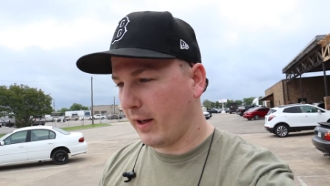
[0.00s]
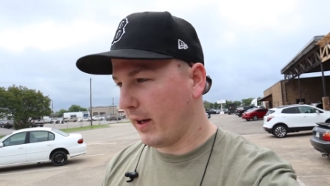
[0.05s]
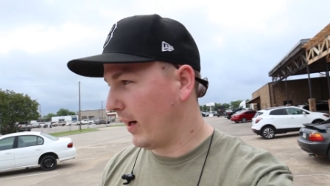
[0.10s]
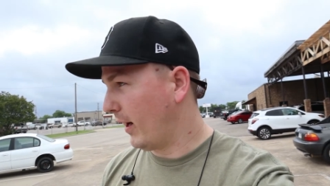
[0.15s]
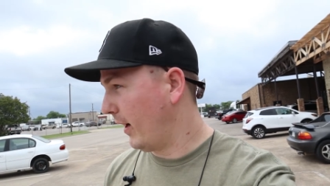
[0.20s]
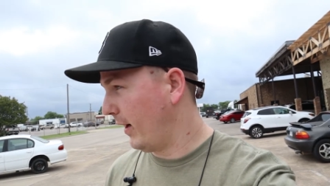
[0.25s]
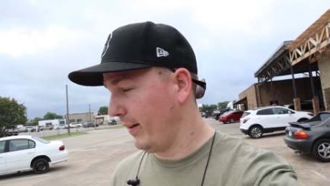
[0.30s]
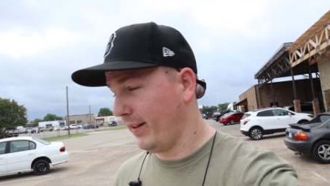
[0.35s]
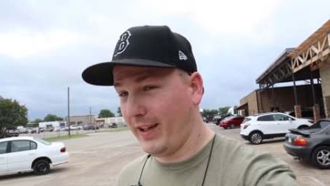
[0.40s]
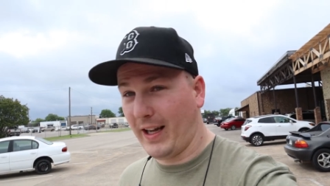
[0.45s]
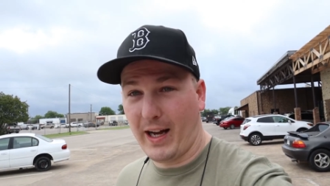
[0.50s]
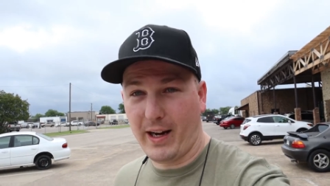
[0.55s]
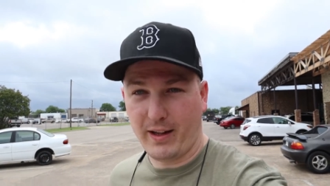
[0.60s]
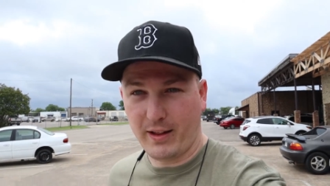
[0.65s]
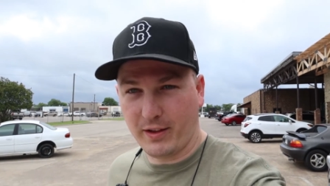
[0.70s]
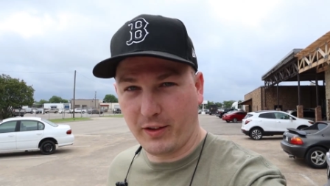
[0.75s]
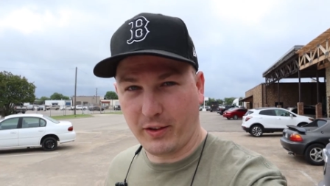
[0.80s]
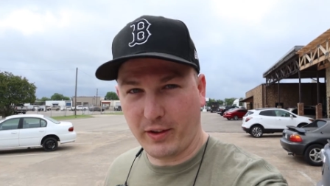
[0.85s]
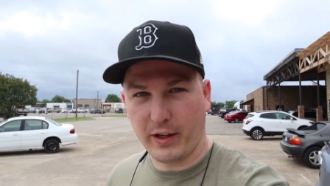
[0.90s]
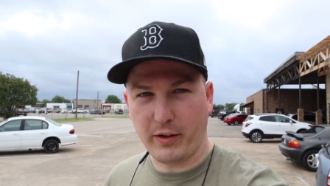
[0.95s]
Uh,
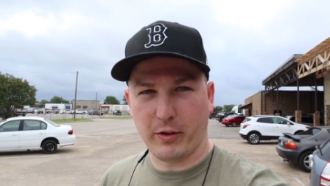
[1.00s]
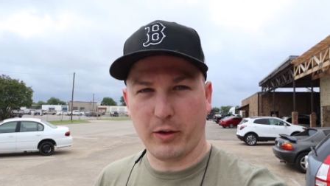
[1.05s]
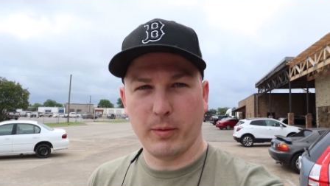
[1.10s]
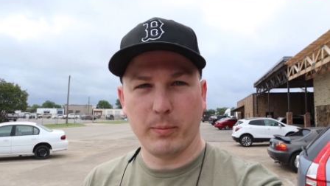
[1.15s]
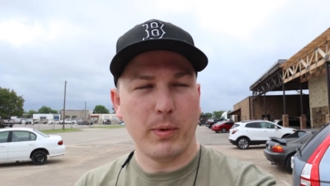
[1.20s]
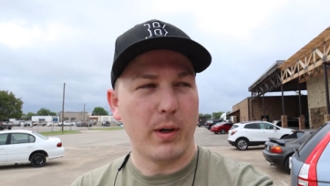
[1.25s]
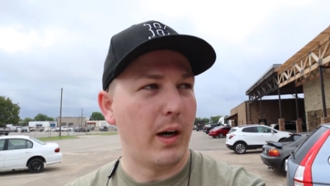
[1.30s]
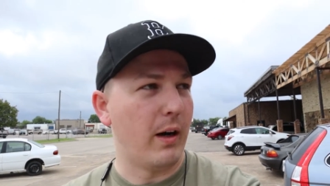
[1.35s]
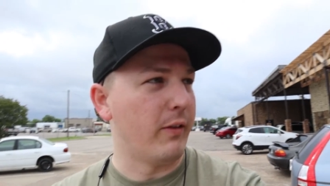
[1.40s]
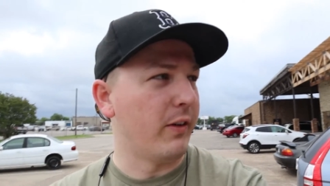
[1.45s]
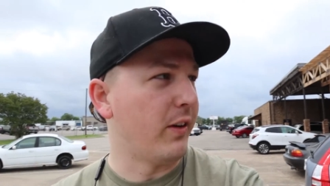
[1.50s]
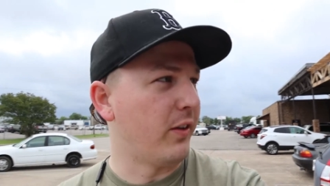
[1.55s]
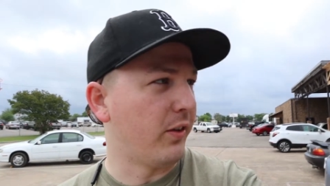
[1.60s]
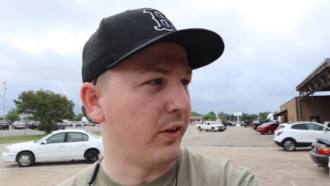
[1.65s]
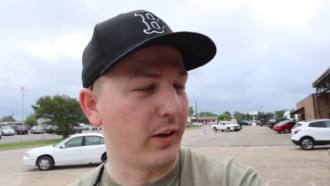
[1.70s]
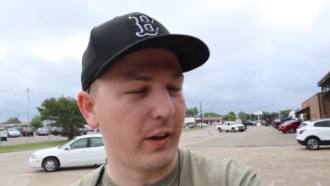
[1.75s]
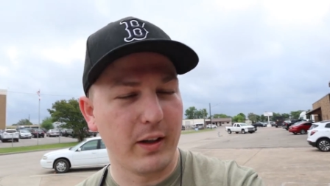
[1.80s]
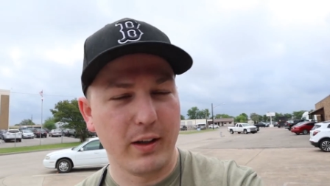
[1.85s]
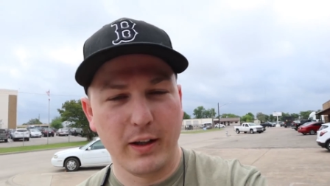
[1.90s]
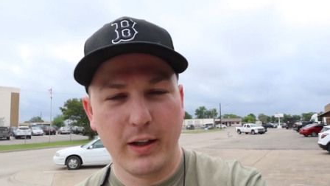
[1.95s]
not in the snake room,
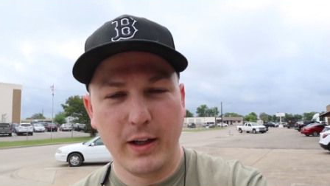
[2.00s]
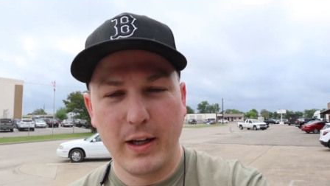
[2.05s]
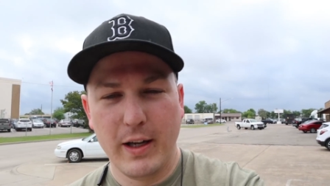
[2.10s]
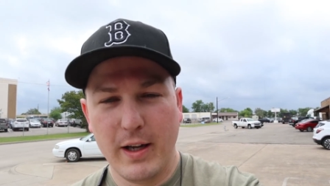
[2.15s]
obviously.